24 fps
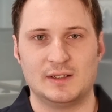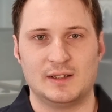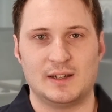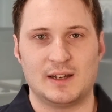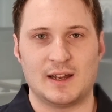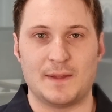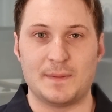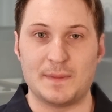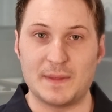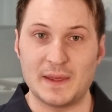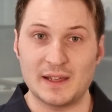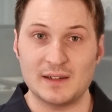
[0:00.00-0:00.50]

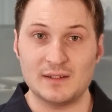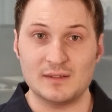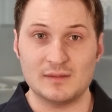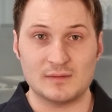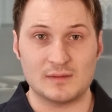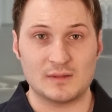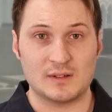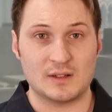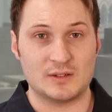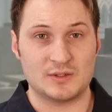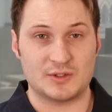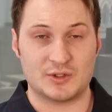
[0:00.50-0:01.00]
And then,
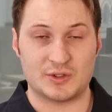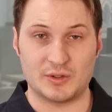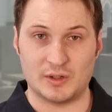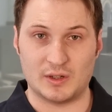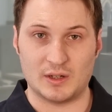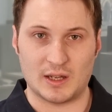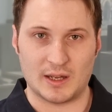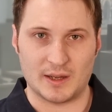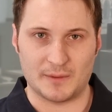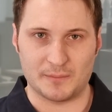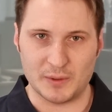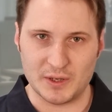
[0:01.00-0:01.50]
should
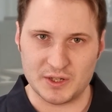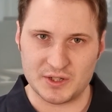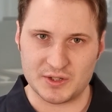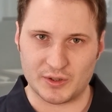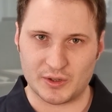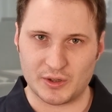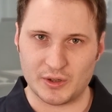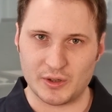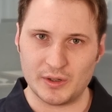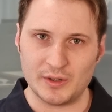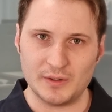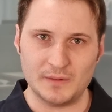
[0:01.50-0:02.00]
a breach
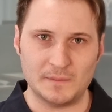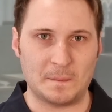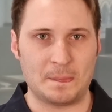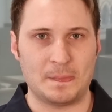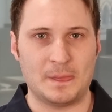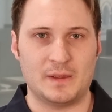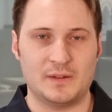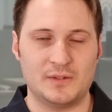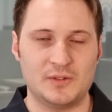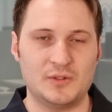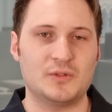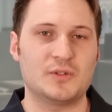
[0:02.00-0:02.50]
occur,
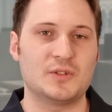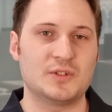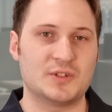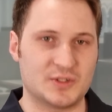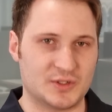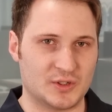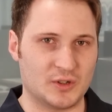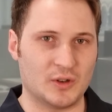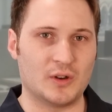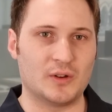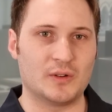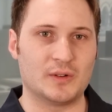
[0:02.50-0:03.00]
you can
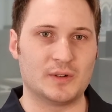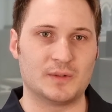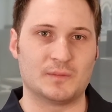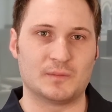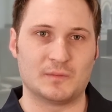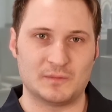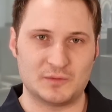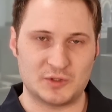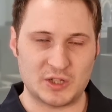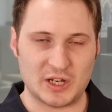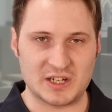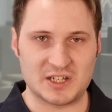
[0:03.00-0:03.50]
just go
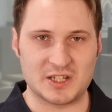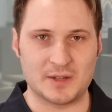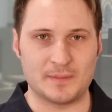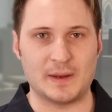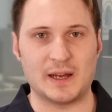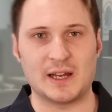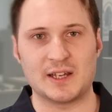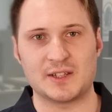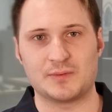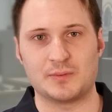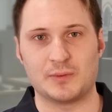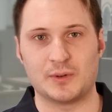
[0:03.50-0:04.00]
and change the
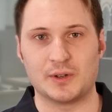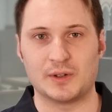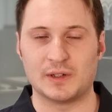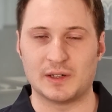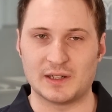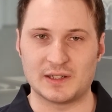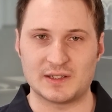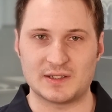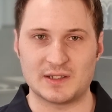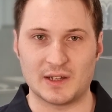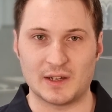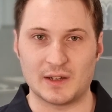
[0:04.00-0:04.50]
password and
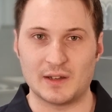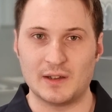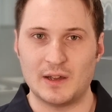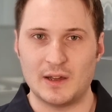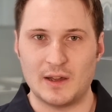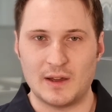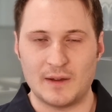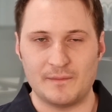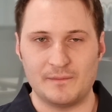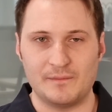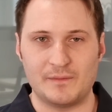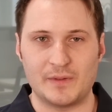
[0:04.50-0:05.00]
it's a
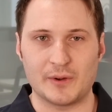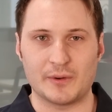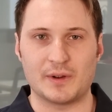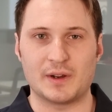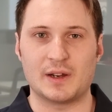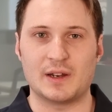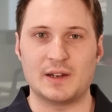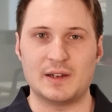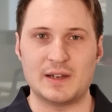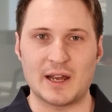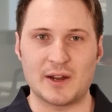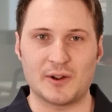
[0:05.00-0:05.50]

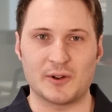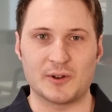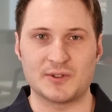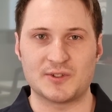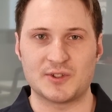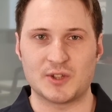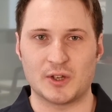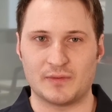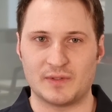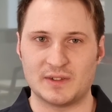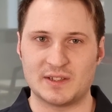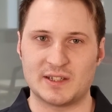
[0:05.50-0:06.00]
very narrow
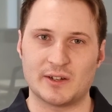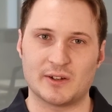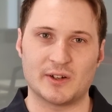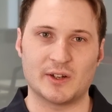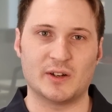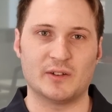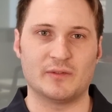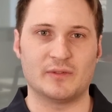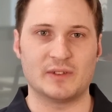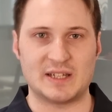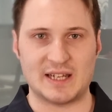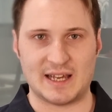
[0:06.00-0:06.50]
surface
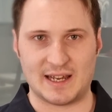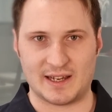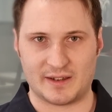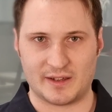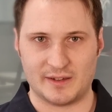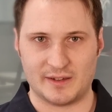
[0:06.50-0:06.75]
area of attack.